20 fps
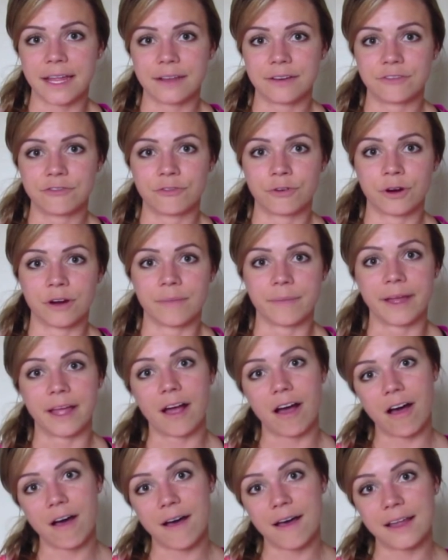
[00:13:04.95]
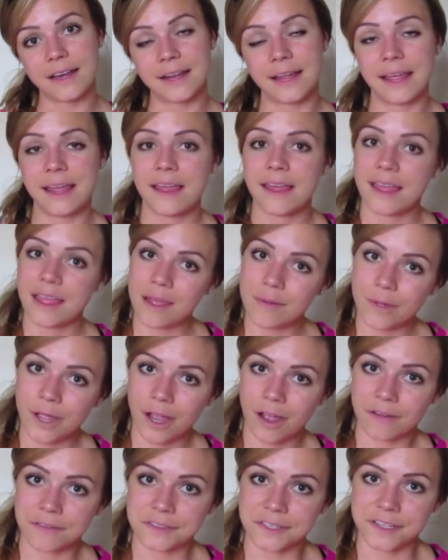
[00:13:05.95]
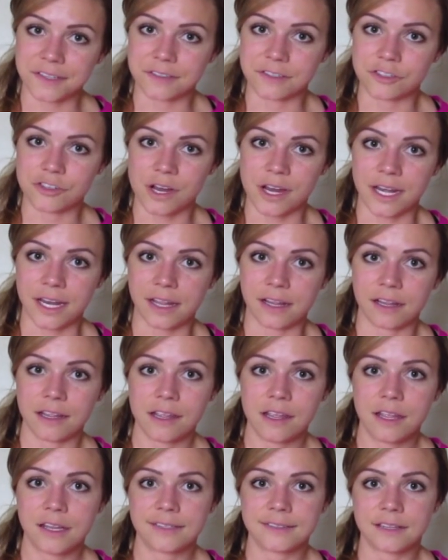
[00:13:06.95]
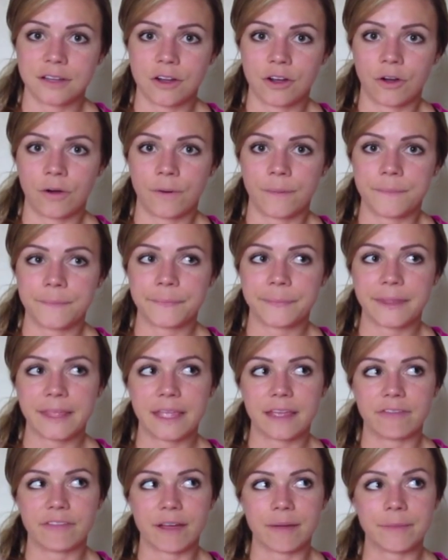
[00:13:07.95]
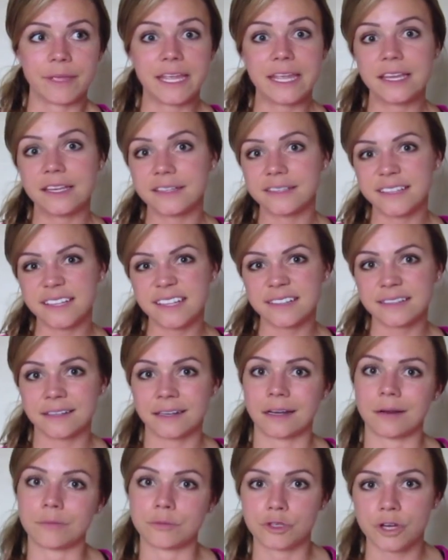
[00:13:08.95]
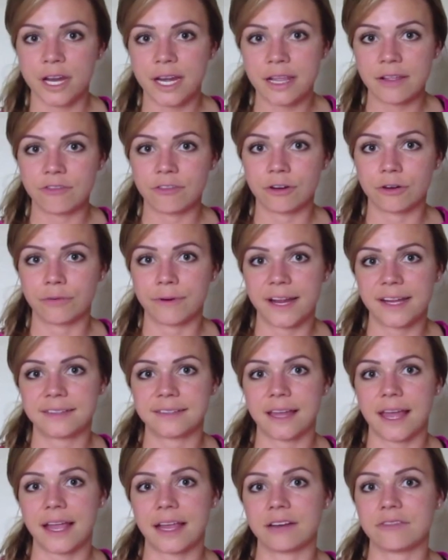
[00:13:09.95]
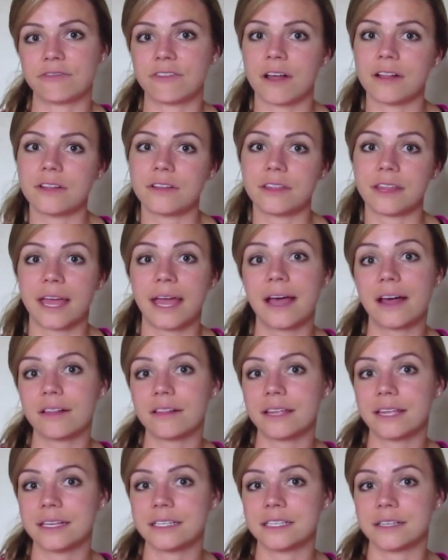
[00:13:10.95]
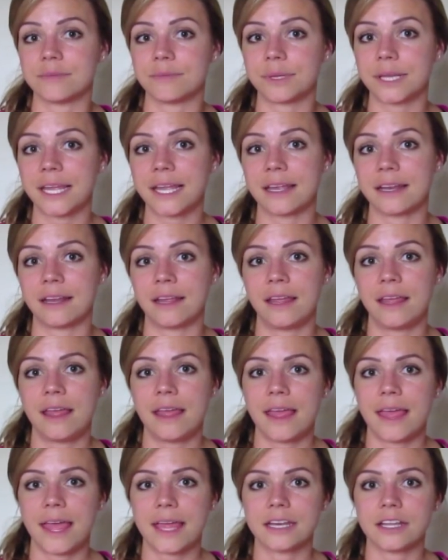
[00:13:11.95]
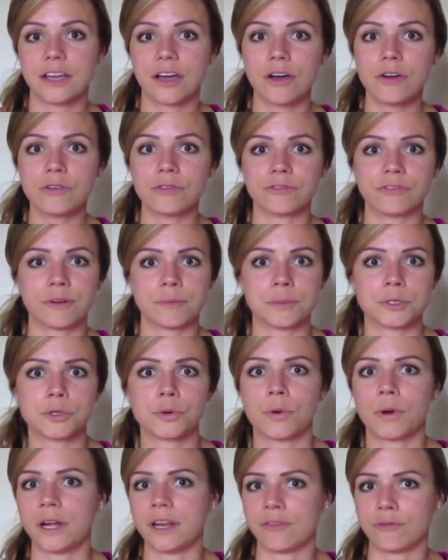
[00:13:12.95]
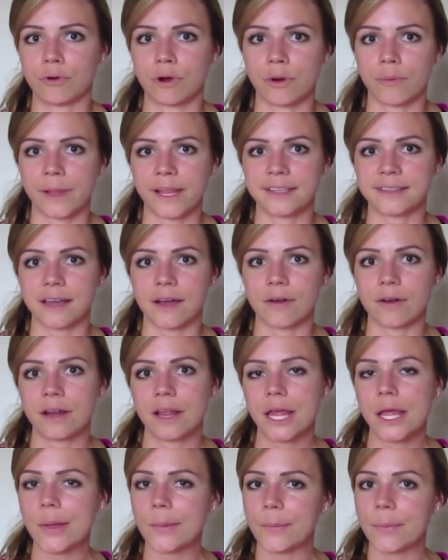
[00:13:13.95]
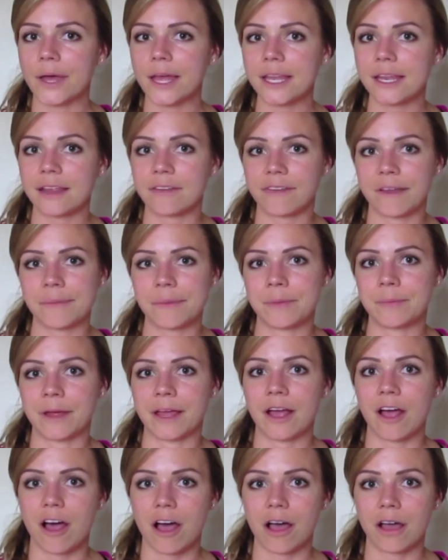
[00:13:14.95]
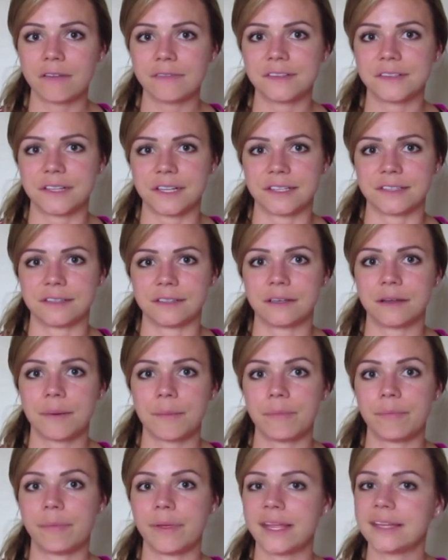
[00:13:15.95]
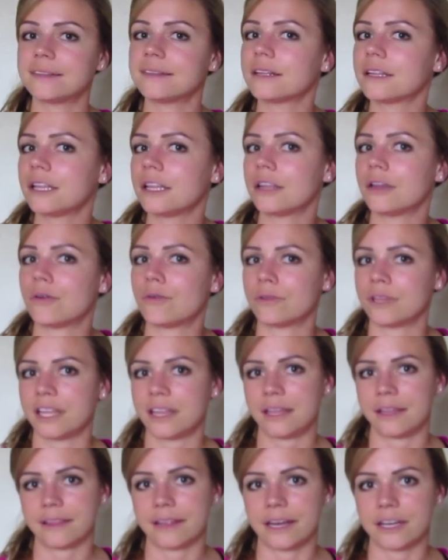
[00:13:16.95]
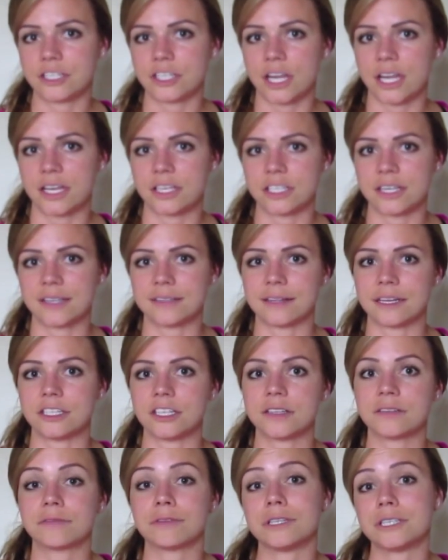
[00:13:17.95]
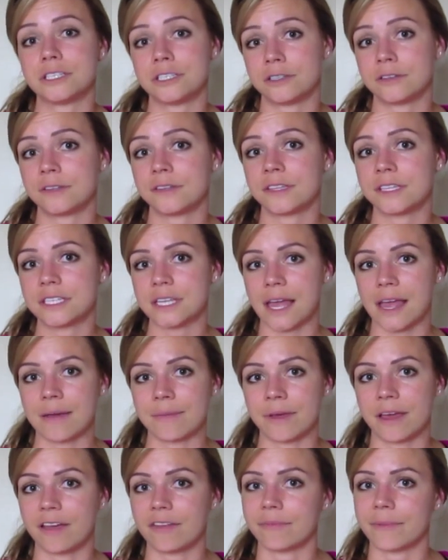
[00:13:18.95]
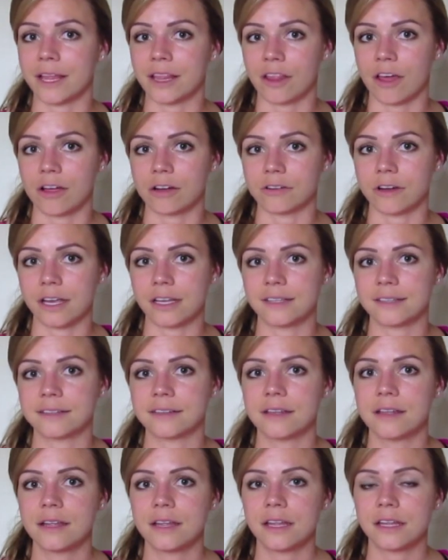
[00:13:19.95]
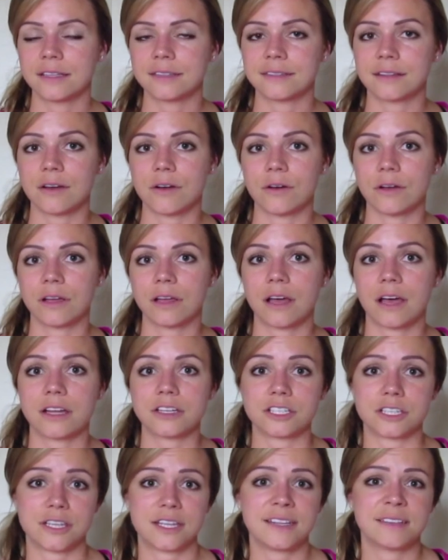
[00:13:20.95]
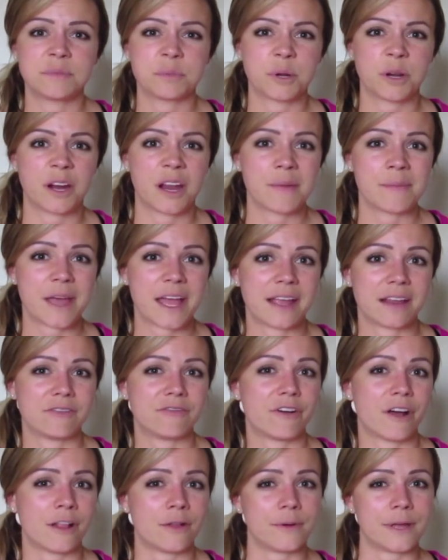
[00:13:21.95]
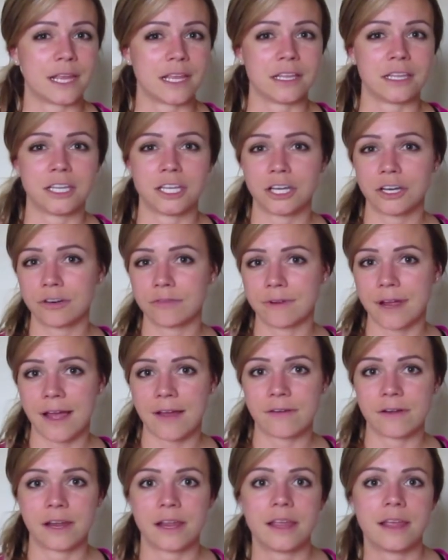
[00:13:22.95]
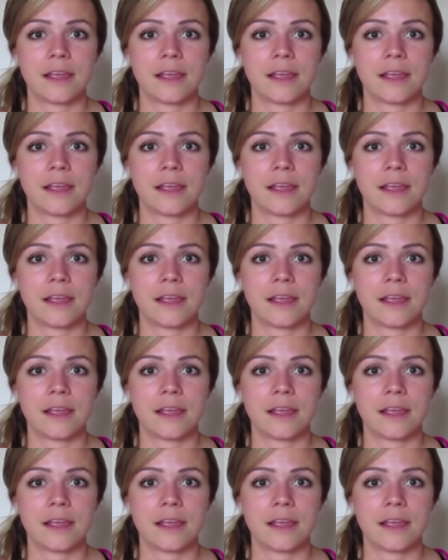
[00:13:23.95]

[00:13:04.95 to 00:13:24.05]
it for my on and my off-season training. So if I'm in season and I'm training for a race, I can follow the Hal Higdon plan and go from 24 weeks out. But if I'm in my off season, basically the only thing that I change is I just reduce the time of my long runs. So gosh, this program, I can follow it year round.